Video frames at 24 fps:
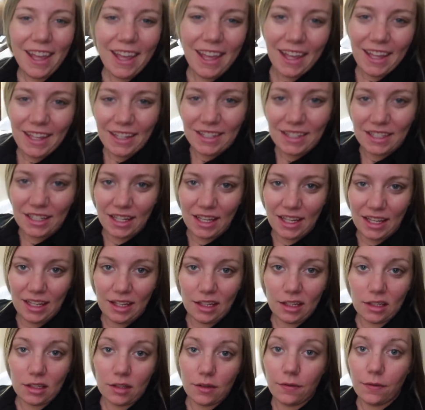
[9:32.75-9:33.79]
It
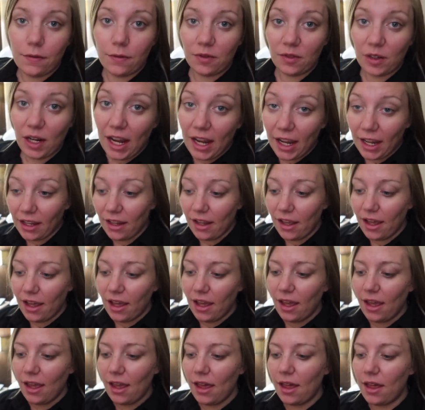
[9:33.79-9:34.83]
is
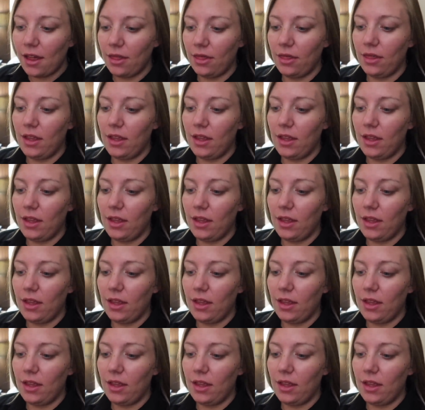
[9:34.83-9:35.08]
Friday